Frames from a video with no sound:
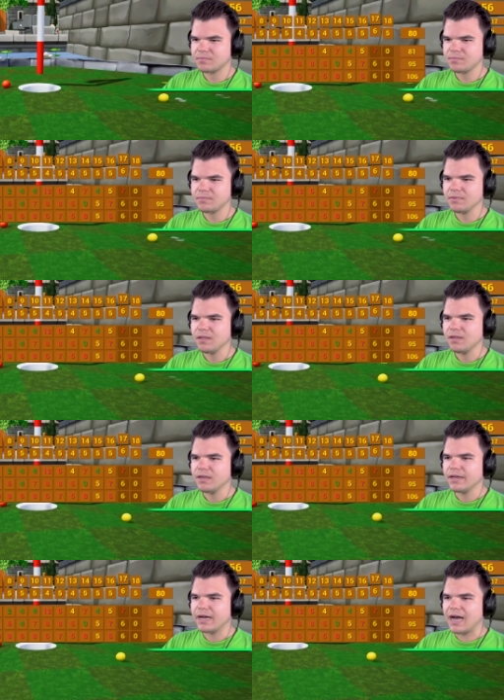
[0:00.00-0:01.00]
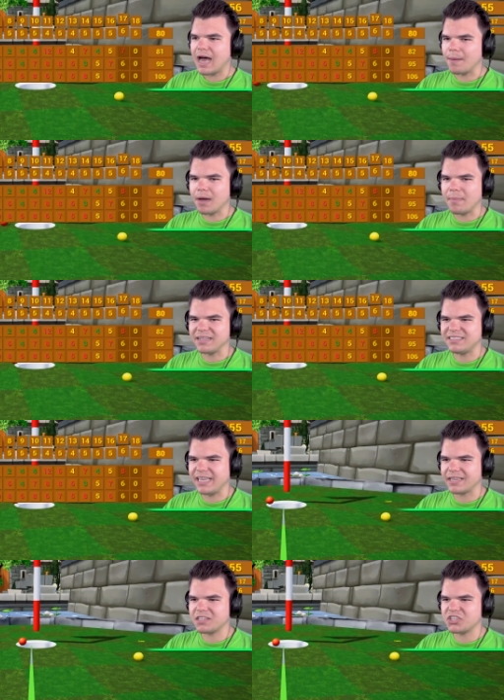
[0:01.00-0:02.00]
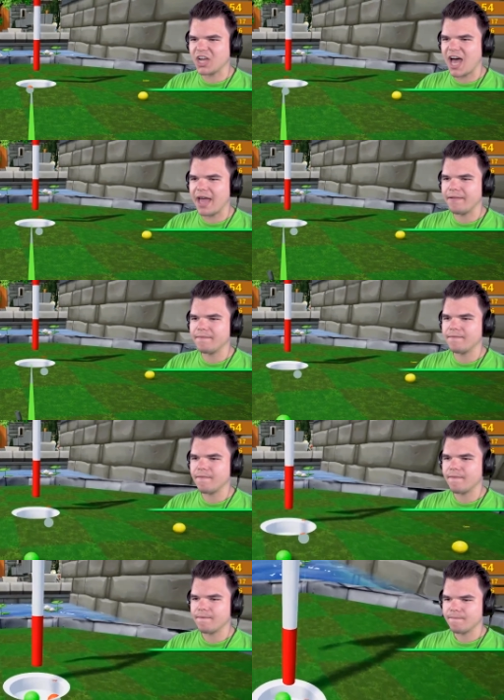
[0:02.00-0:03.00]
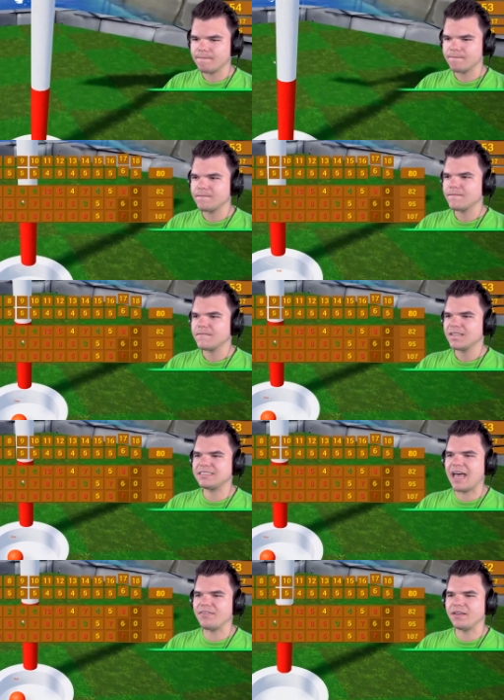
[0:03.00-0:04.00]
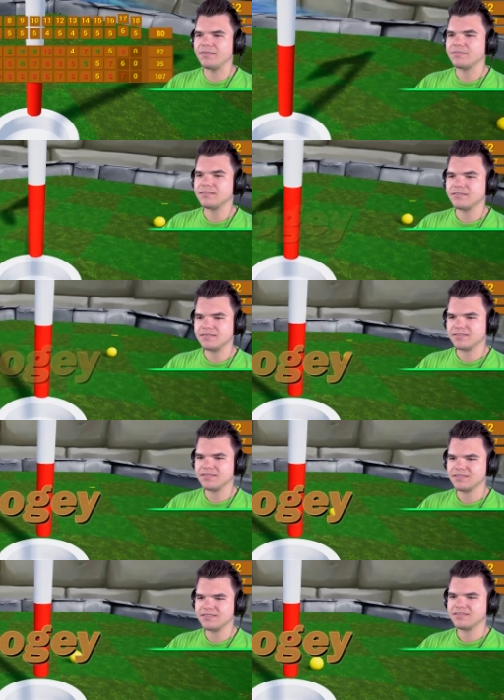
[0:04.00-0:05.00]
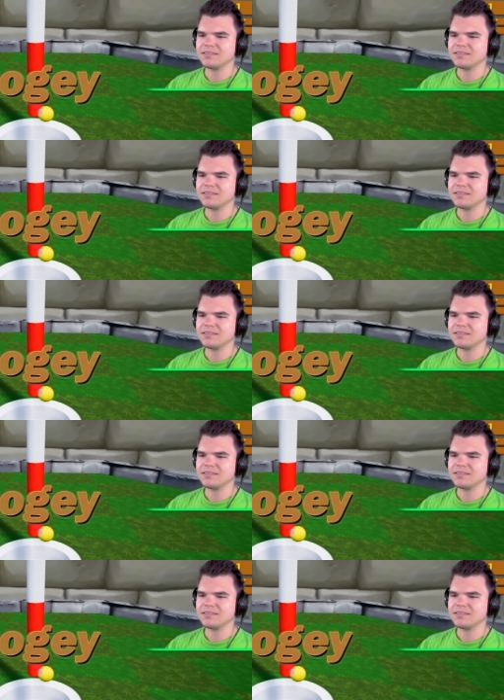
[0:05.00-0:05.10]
Yes! I'm on my sixth shot. Uh, eight. Seven. Yeah, I'm gonna do seven too.